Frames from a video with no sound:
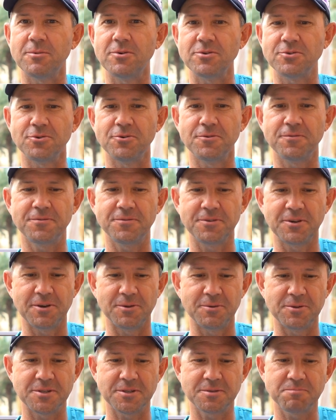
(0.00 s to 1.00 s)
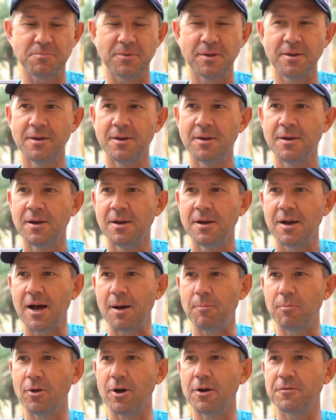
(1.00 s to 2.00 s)
I'm not sure if, you know, this
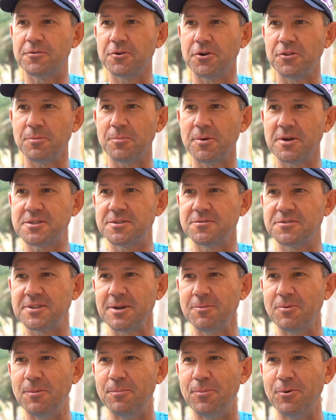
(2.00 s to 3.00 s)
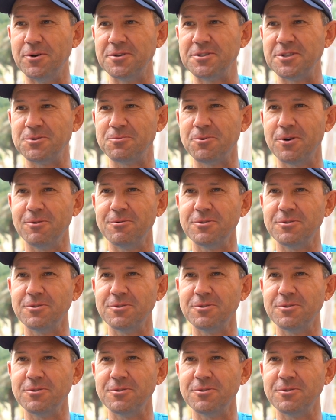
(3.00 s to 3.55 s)
hub life got the best of some of the boys as well.